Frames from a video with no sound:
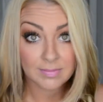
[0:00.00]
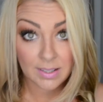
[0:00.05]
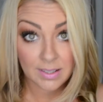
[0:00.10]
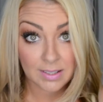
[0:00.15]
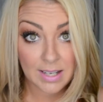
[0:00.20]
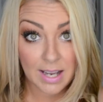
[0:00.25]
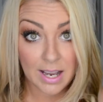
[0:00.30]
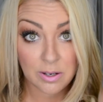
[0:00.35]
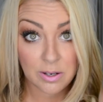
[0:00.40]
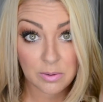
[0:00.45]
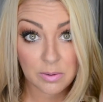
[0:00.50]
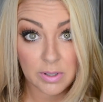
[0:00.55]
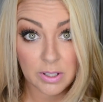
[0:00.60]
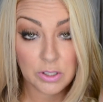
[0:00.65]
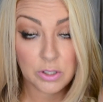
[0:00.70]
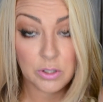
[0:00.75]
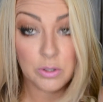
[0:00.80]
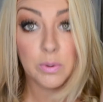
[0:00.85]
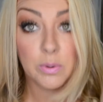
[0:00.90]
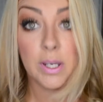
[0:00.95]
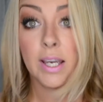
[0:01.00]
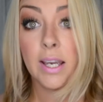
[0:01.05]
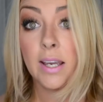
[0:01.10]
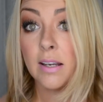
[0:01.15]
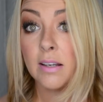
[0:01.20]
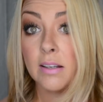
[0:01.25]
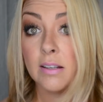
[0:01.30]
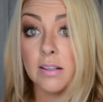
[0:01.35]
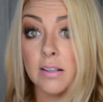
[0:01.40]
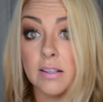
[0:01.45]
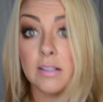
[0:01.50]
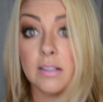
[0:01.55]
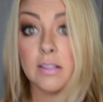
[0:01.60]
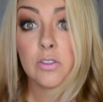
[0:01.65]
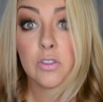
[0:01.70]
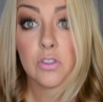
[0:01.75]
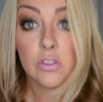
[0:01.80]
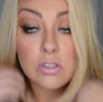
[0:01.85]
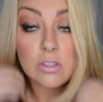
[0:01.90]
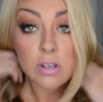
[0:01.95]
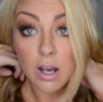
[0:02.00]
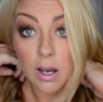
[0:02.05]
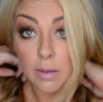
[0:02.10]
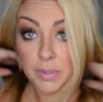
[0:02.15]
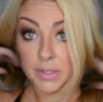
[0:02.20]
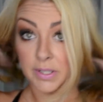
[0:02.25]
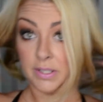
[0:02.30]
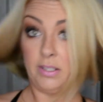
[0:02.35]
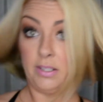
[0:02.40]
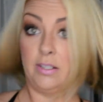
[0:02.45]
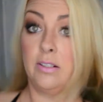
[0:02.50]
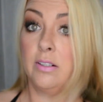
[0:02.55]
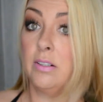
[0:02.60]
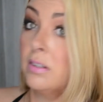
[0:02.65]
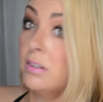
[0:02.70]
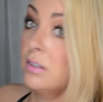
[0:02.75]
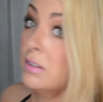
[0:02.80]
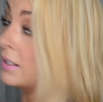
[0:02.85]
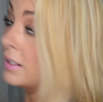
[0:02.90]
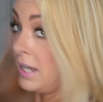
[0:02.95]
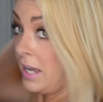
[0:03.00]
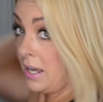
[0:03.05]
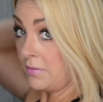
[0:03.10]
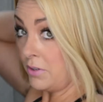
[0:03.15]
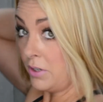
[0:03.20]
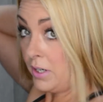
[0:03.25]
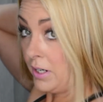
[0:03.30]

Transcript: Now, you can stop here and have your